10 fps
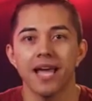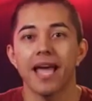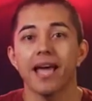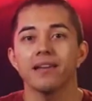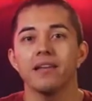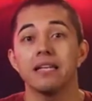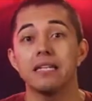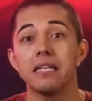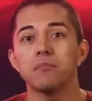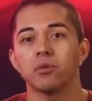and
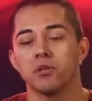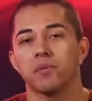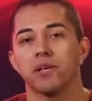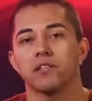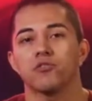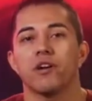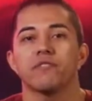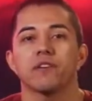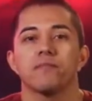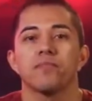demultiplexing traffic,